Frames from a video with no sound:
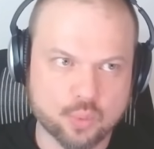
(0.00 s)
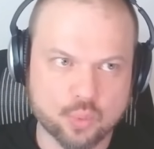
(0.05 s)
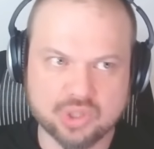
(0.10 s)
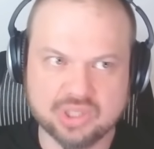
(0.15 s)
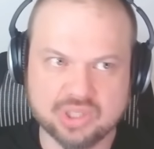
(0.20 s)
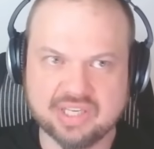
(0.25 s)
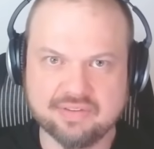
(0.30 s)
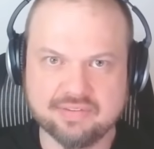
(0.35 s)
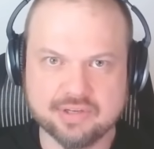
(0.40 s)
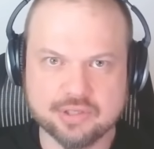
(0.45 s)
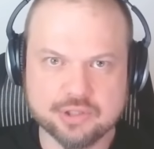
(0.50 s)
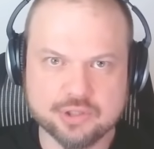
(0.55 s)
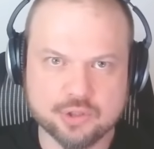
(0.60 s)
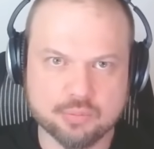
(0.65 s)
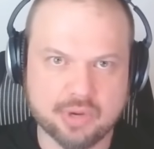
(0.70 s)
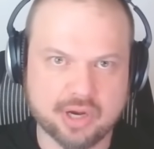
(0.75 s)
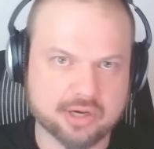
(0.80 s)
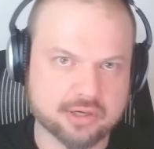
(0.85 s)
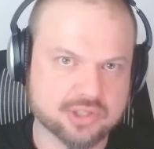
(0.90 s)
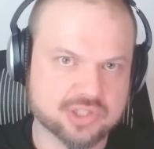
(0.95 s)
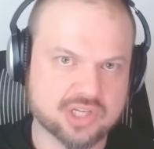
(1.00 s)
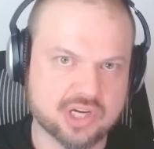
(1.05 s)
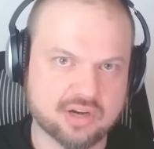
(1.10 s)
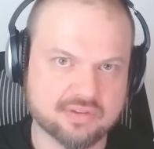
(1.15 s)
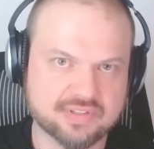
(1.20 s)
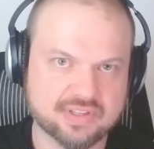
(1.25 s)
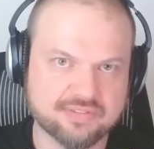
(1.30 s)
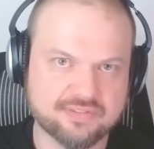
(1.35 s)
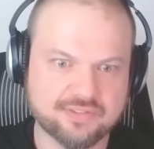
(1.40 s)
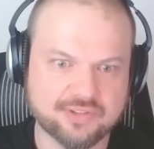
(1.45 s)
we're leaving to
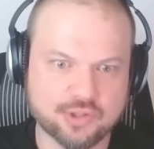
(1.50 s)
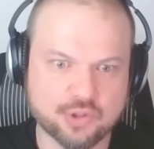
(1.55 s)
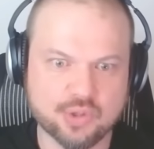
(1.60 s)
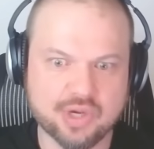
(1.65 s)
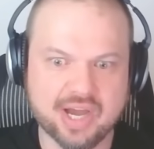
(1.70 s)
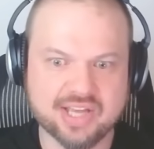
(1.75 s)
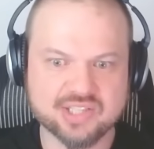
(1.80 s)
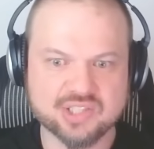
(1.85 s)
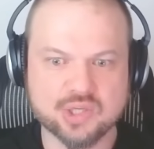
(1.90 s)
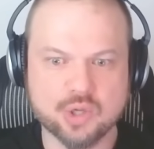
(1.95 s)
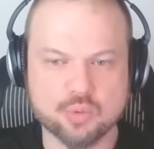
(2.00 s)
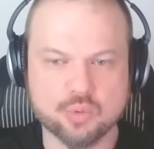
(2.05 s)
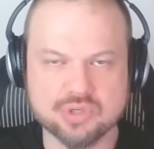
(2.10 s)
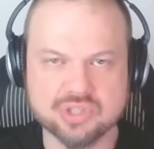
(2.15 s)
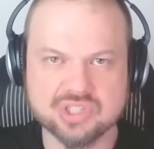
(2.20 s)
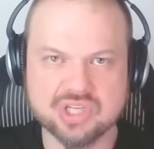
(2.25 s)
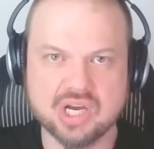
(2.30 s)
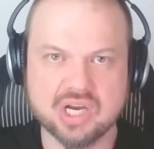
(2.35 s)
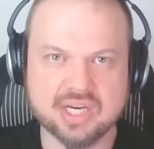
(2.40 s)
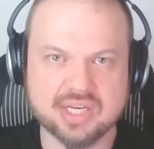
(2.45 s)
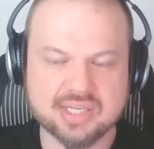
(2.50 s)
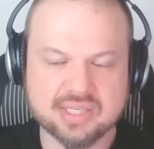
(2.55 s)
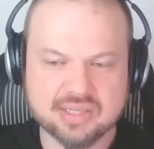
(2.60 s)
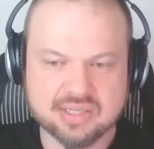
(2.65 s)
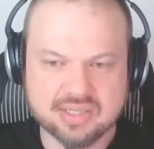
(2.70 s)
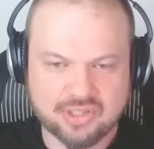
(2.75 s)
Microsoft if you guys don't resign.